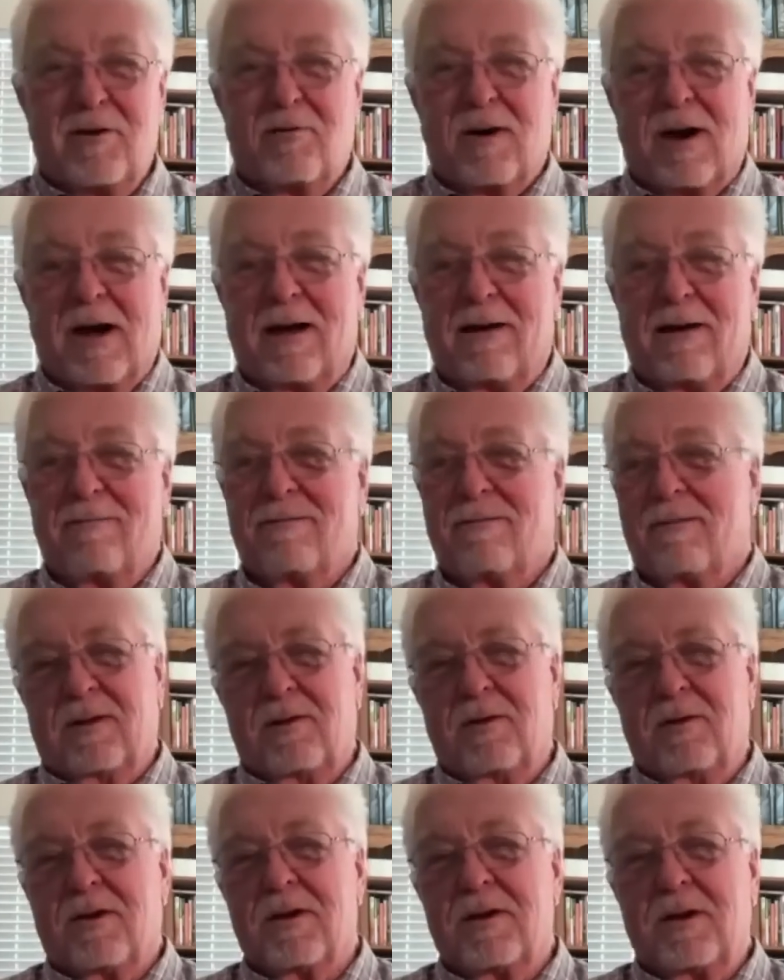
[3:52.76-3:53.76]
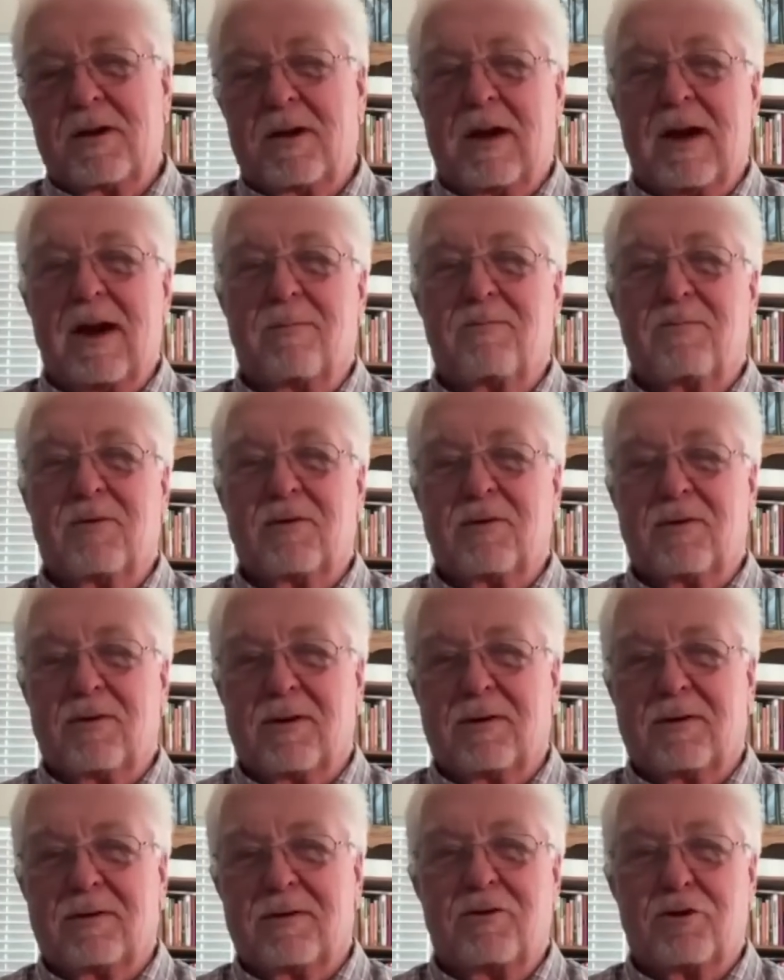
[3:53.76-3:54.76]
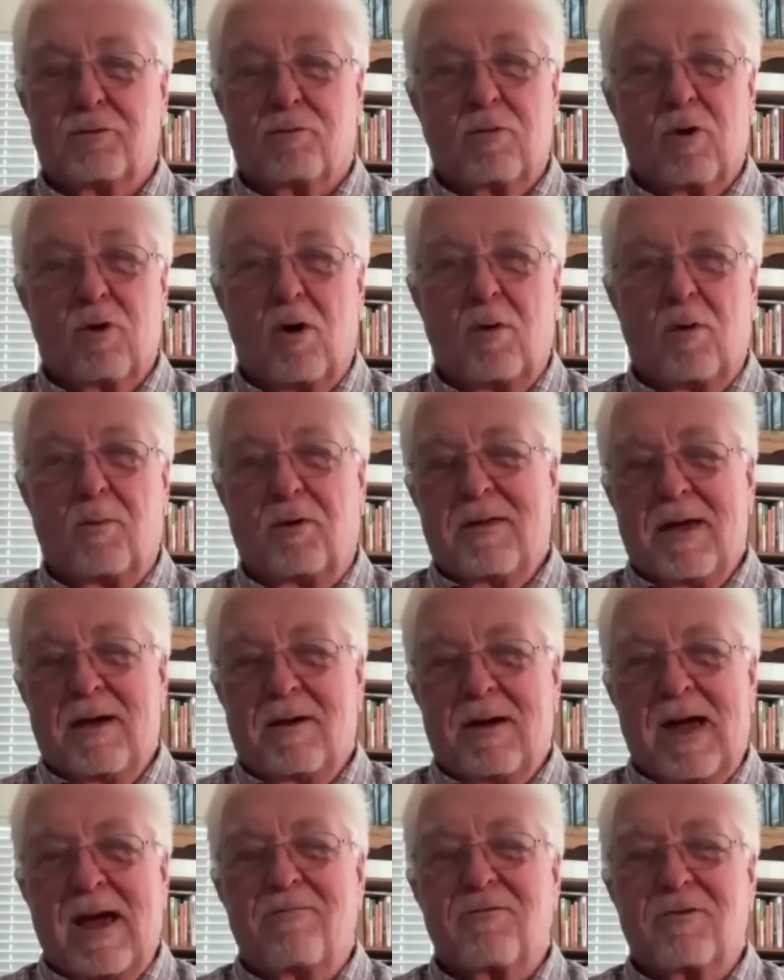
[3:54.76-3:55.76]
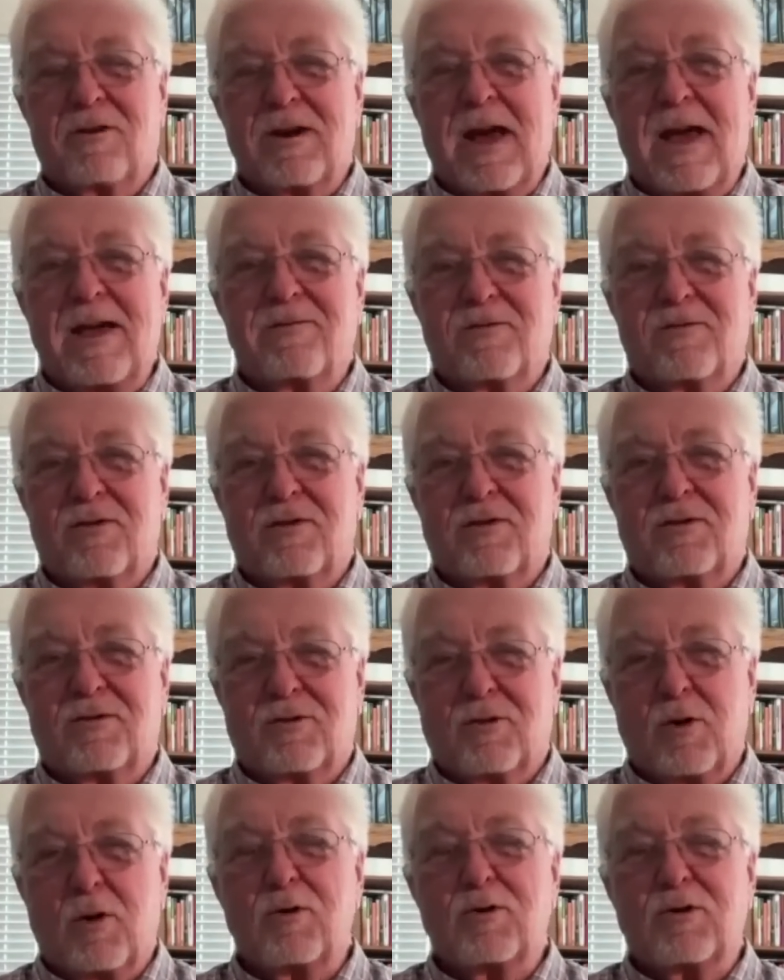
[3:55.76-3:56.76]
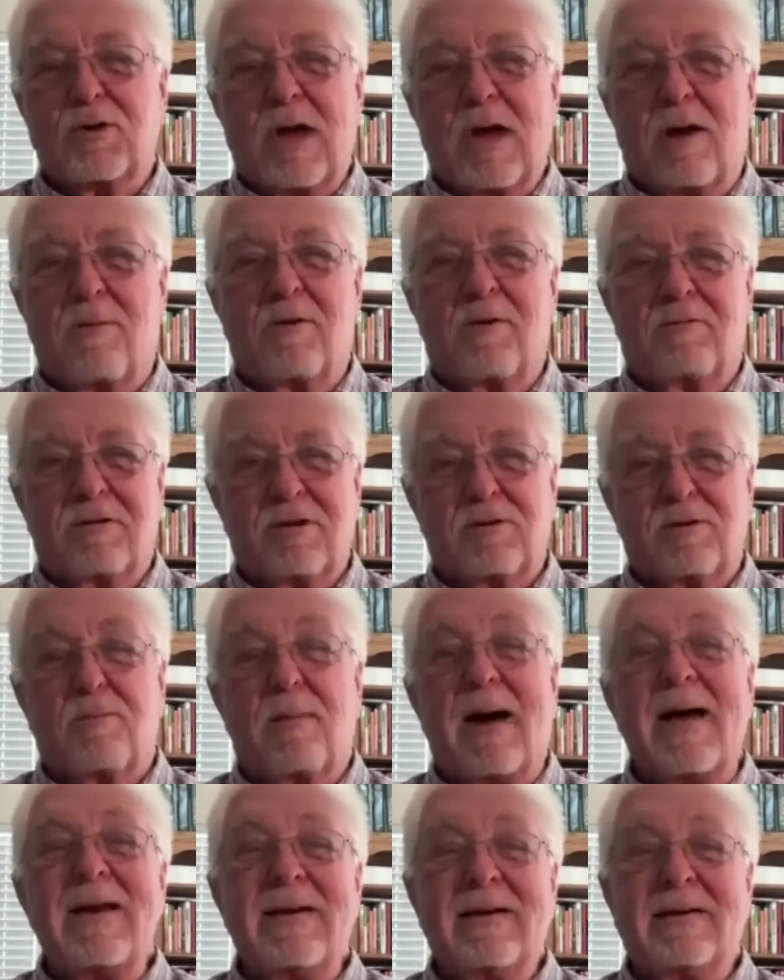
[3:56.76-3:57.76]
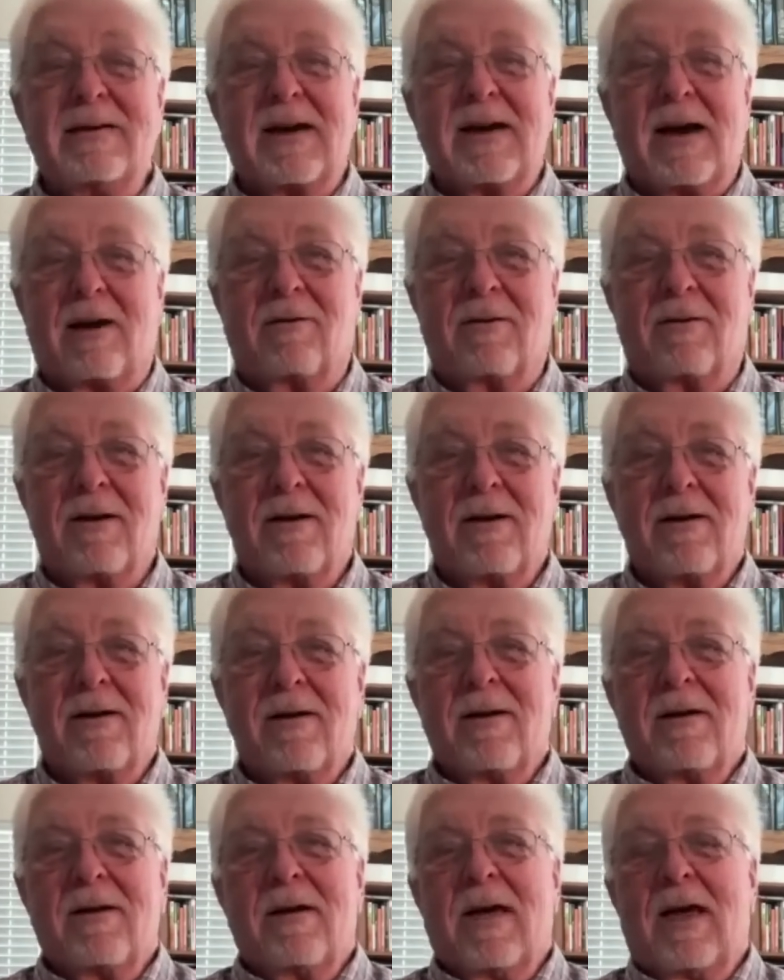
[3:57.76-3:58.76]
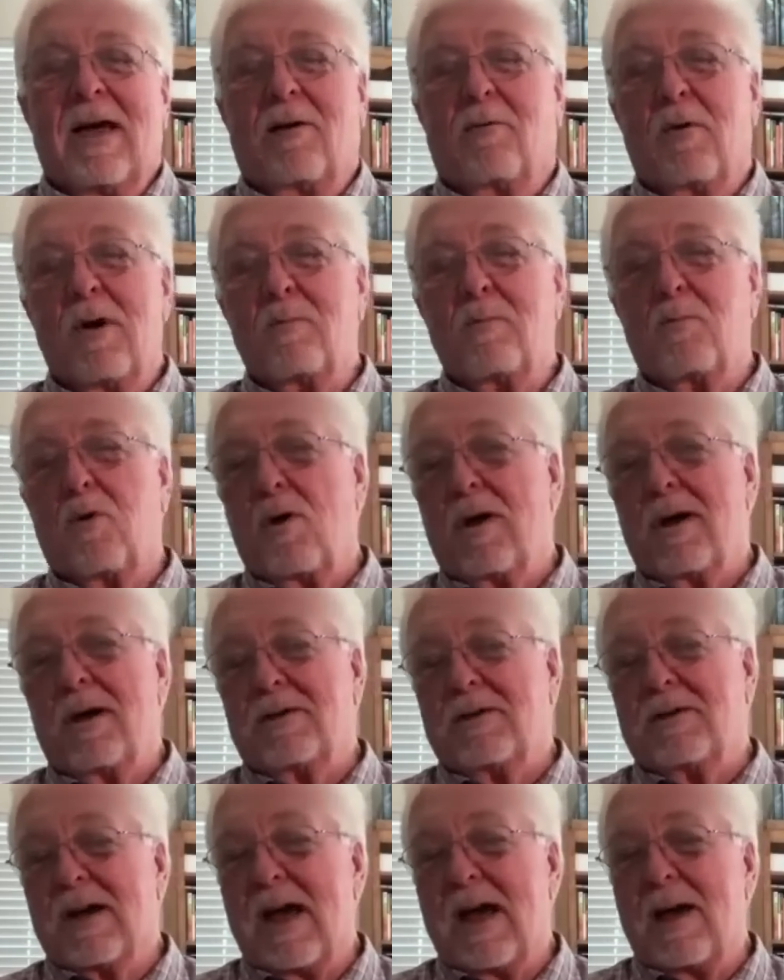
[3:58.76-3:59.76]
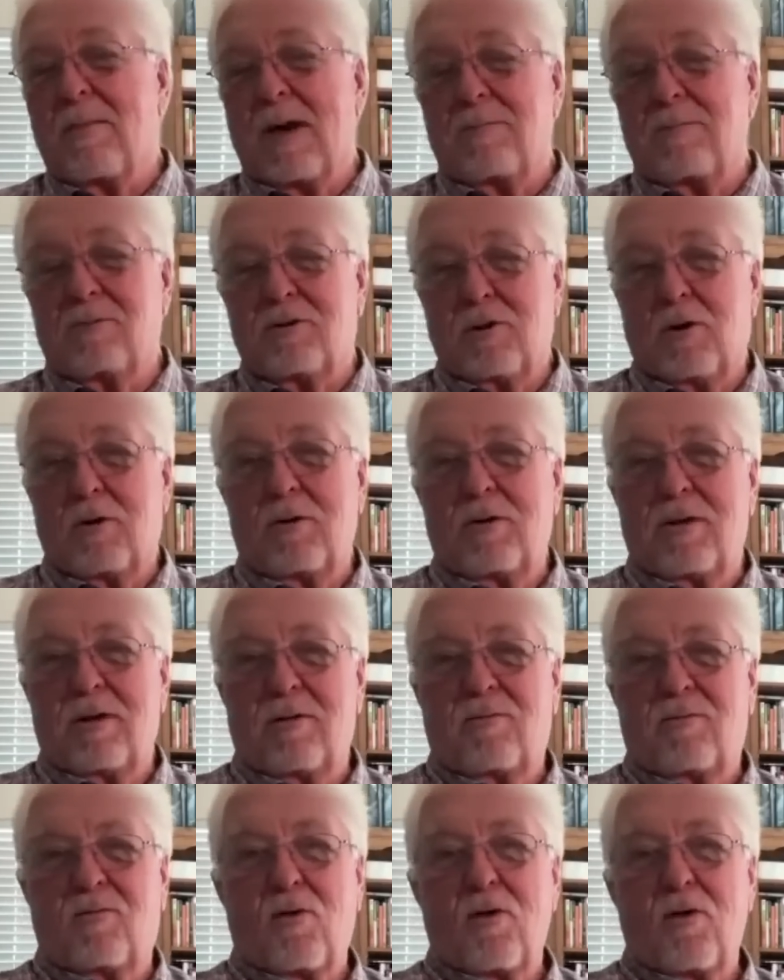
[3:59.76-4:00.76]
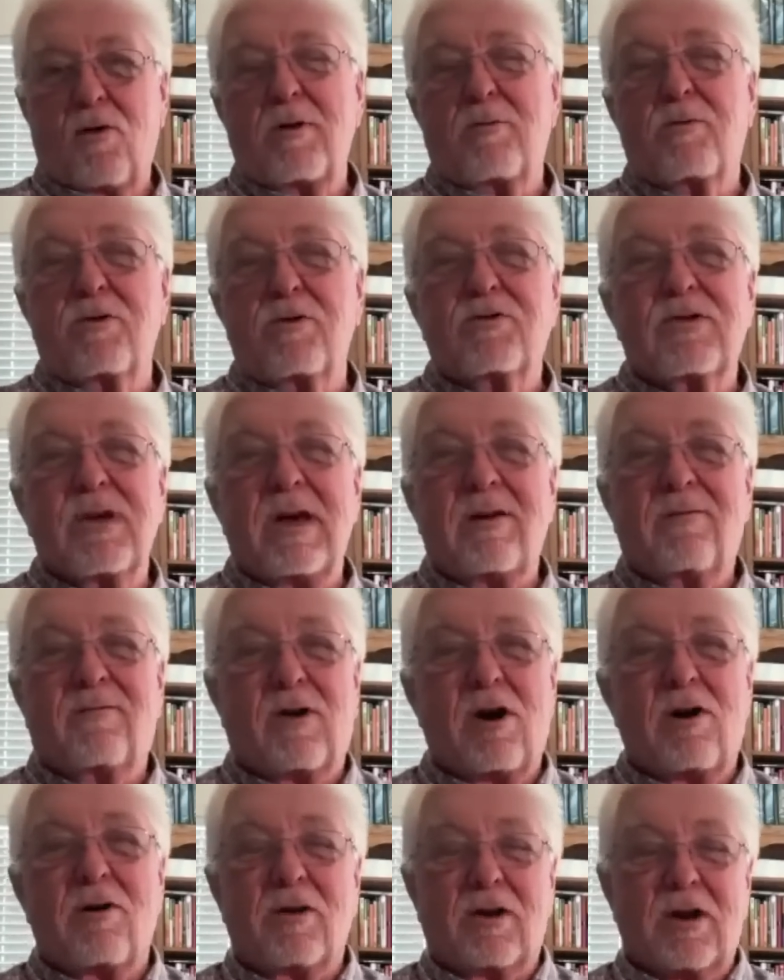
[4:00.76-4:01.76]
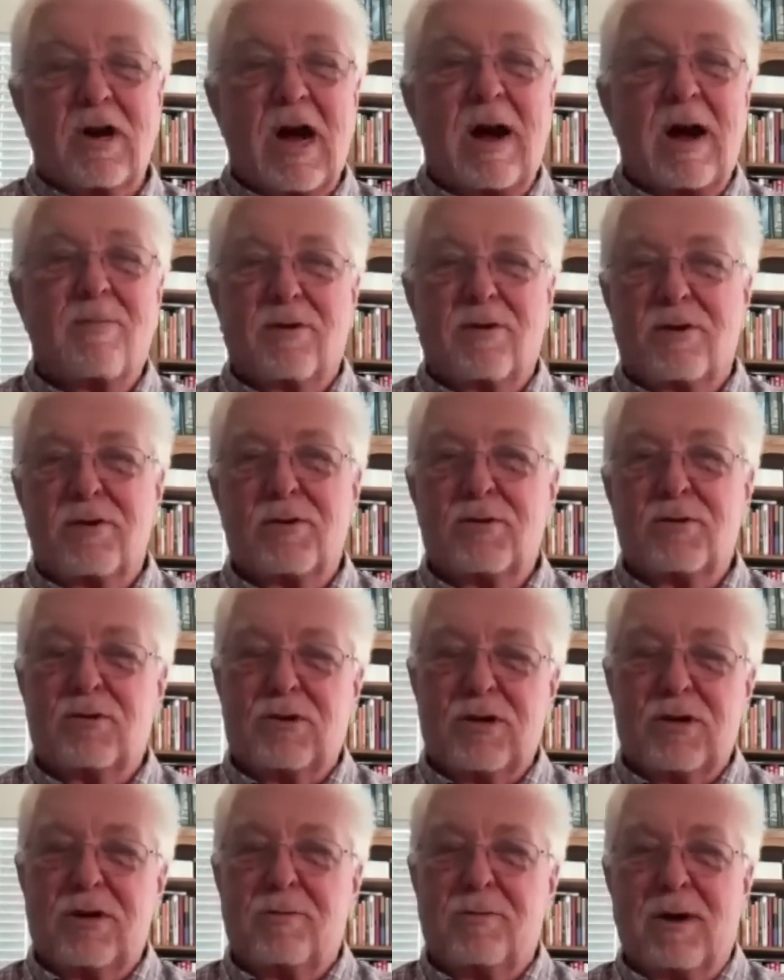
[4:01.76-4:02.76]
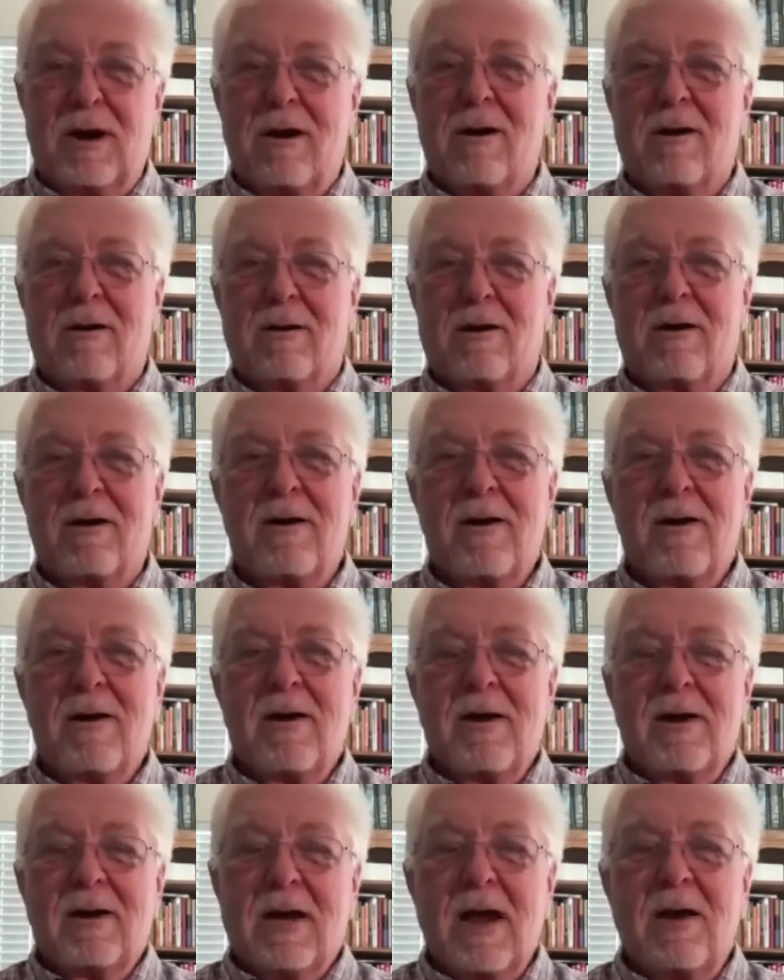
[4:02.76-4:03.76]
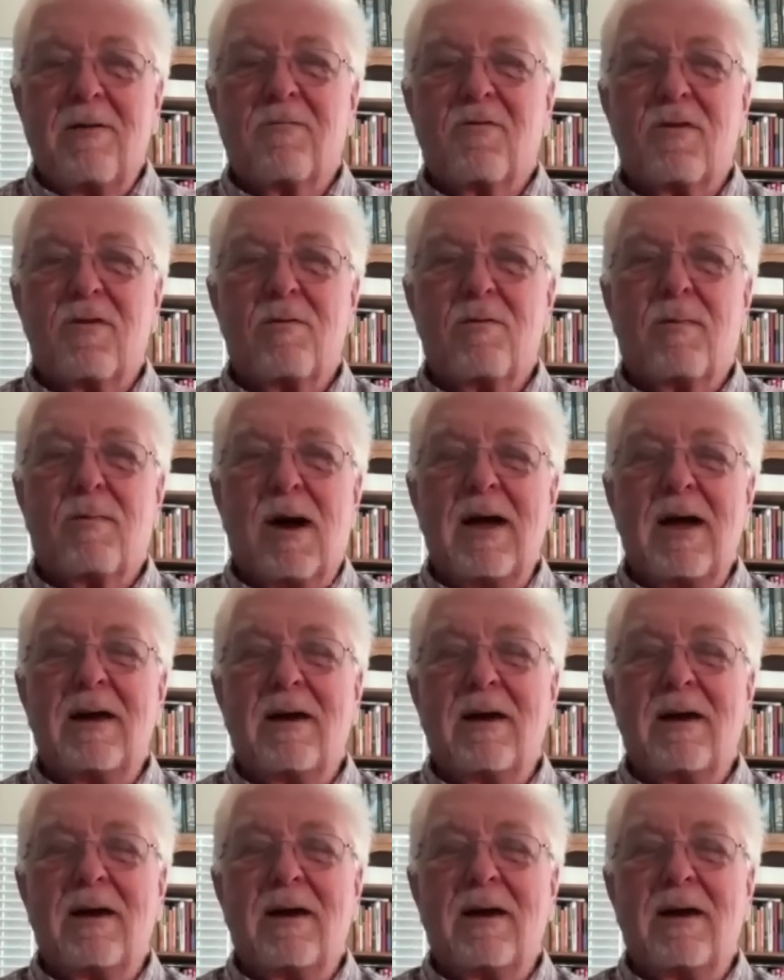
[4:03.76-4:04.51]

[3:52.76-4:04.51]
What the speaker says: drive. You can get up to the Jerome. They advertised it as a ghost town, but it was a mining town. At one point in time, I'm told that 40% of all the copper used in America came from the mine